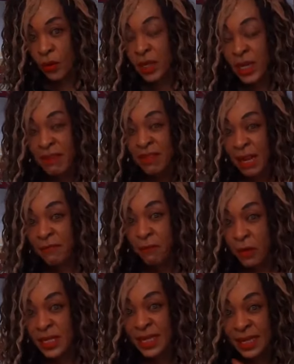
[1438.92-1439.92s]
Leave that
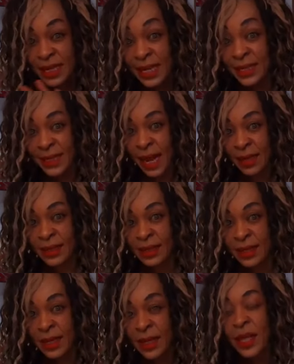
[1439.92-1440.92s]
foreskin
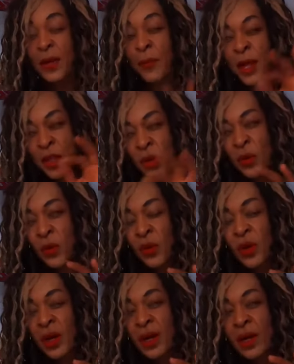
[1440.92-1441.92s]
intact. But
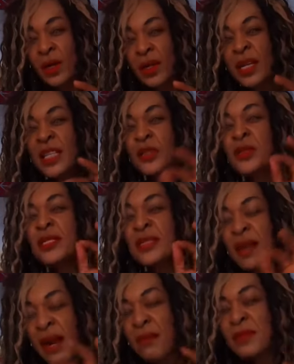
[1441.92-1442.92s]
you need to
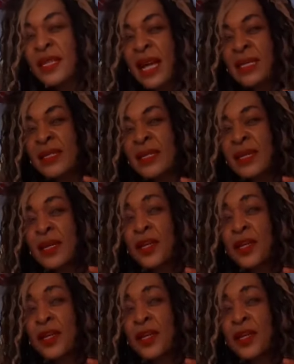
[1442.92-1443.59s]
circumcise